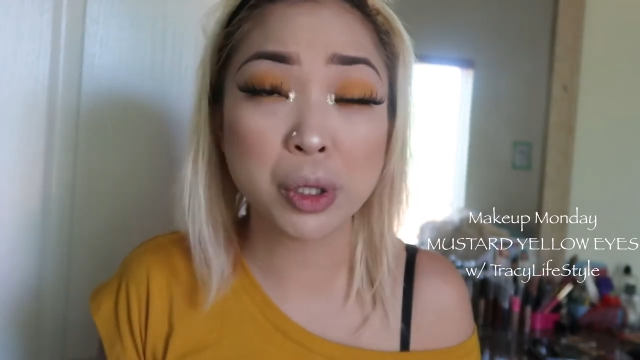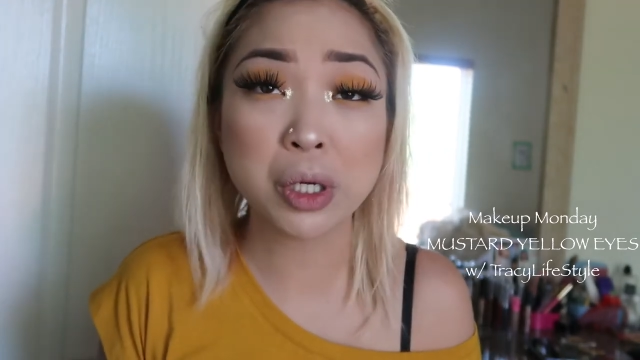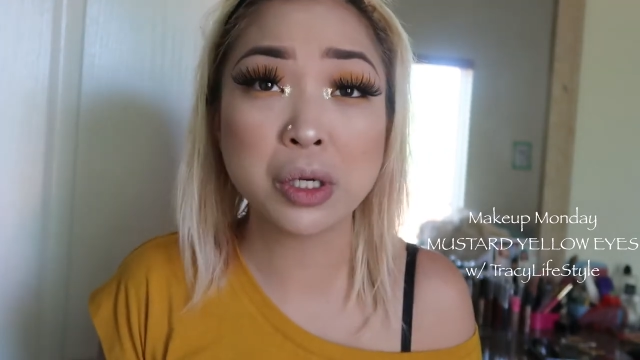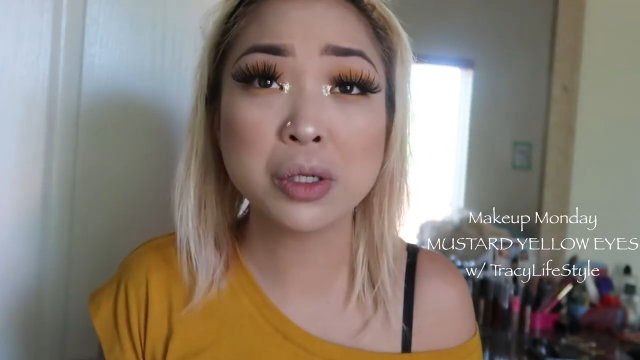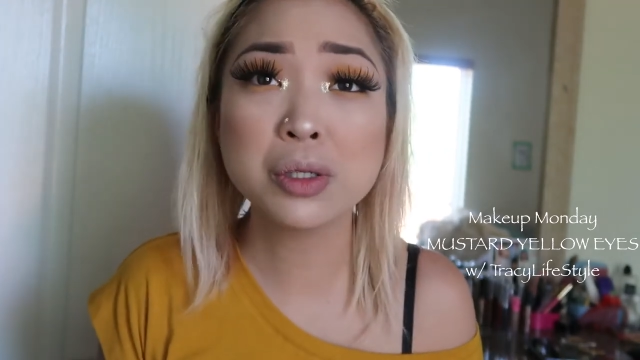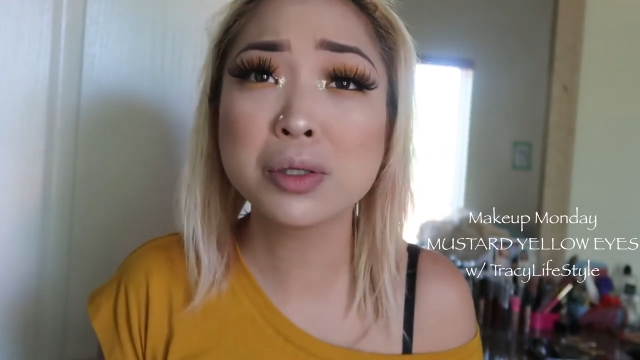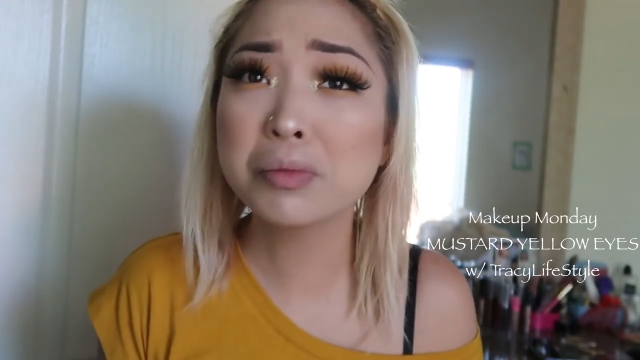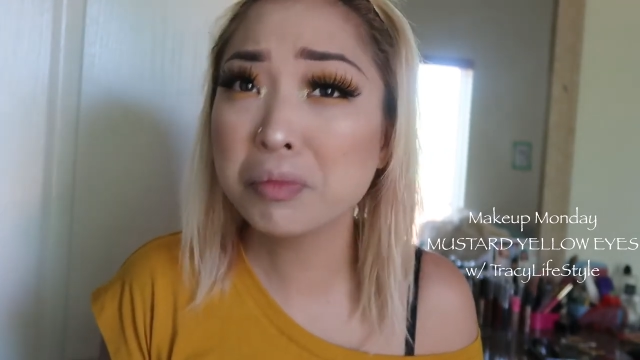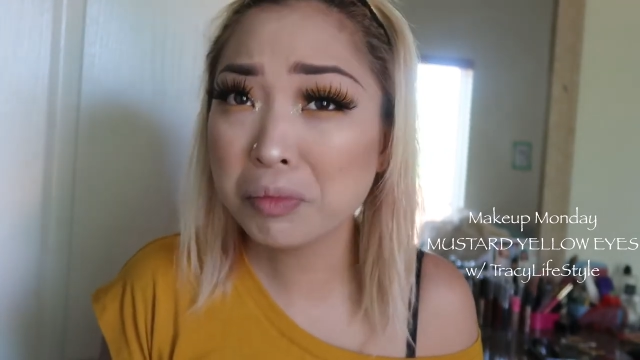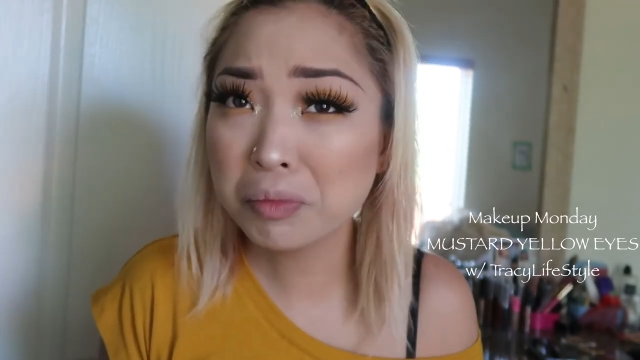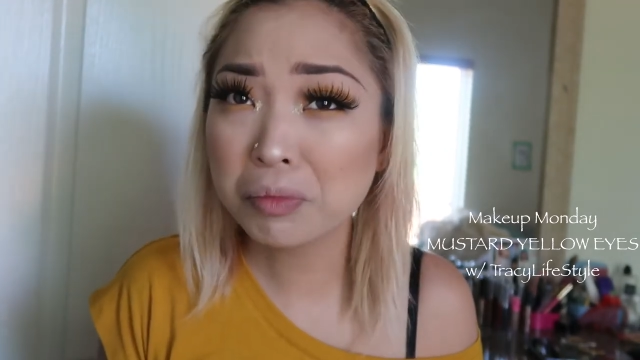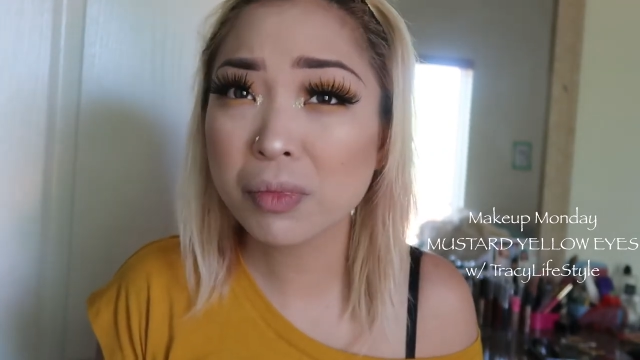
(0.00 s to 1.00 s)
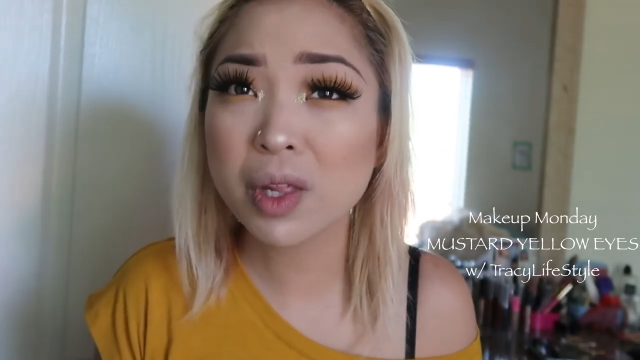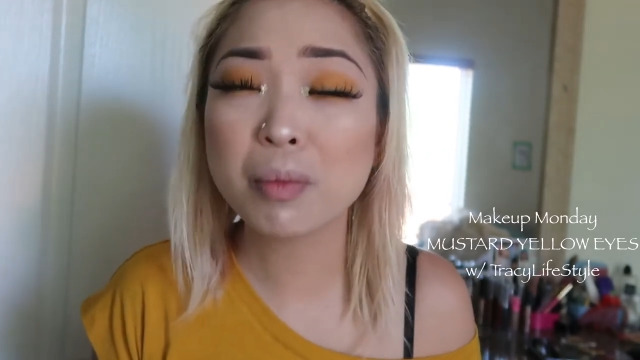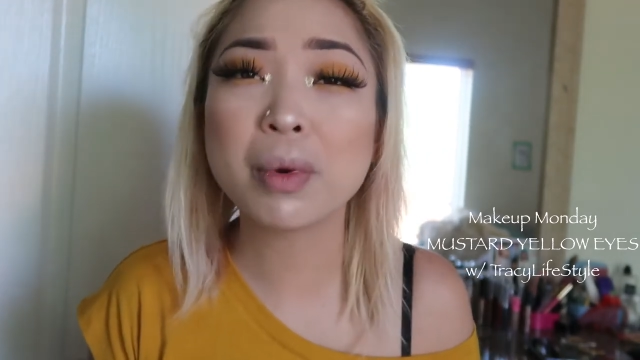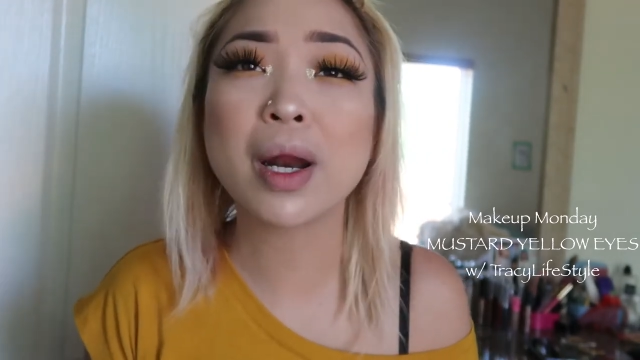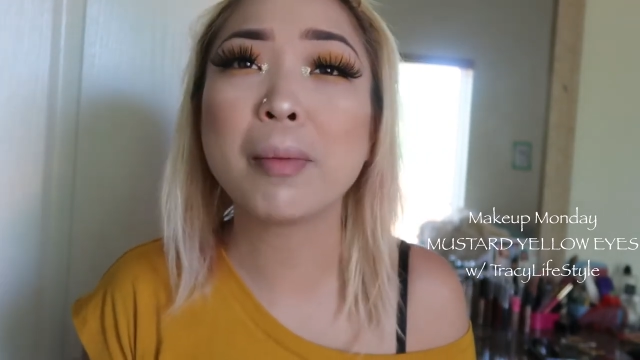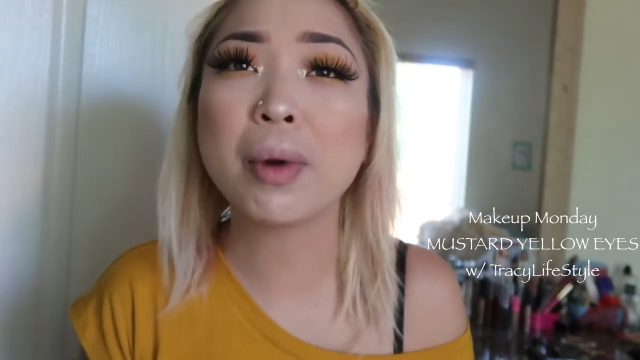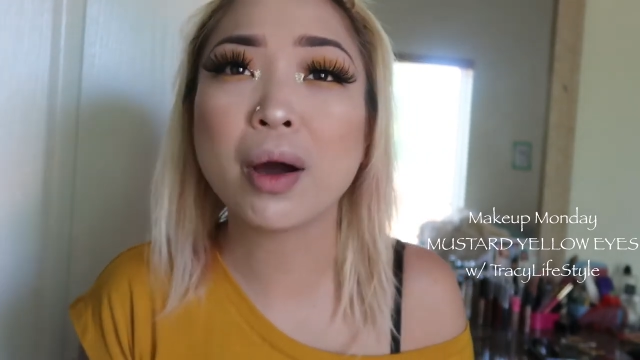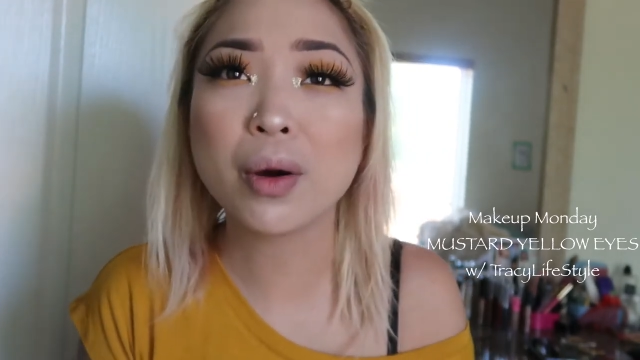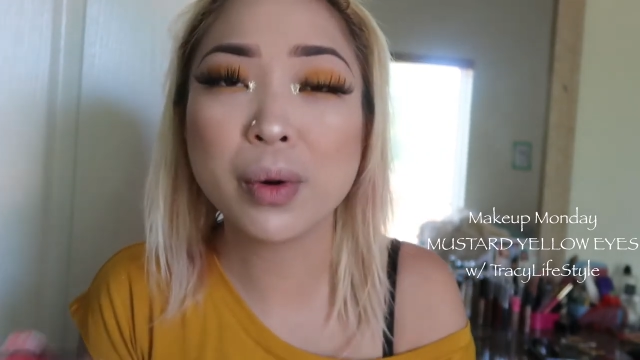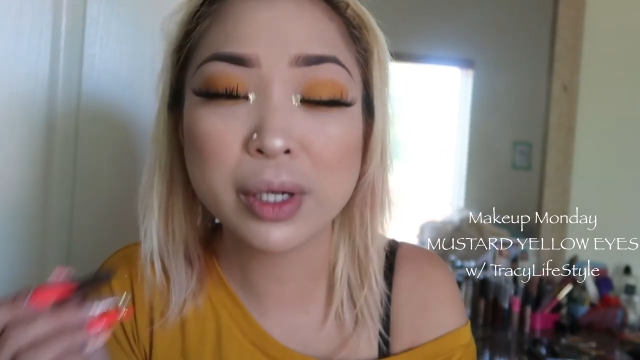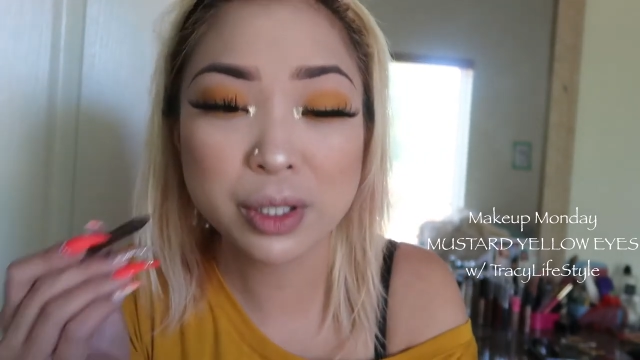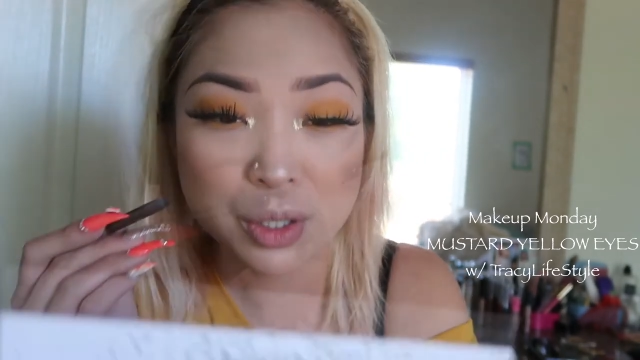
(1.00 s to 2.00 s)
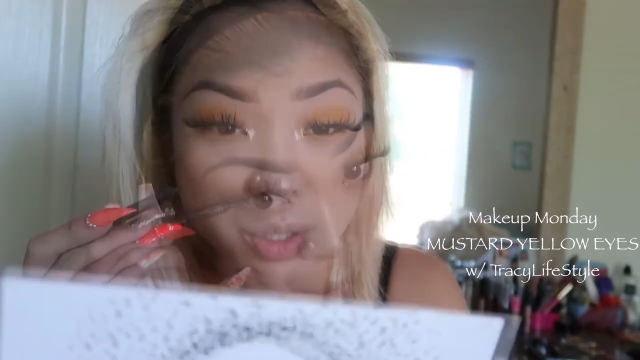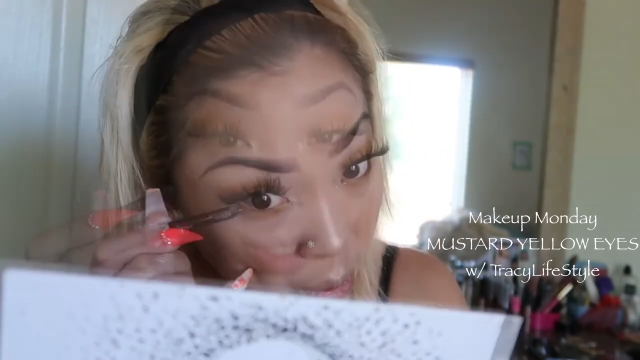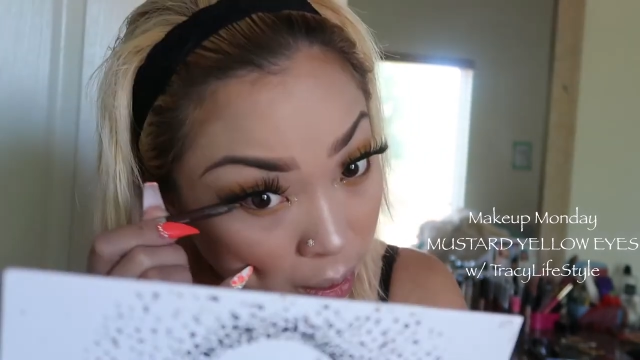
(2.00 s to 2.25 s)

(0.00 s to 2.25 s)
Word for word: please, but I'm not going to.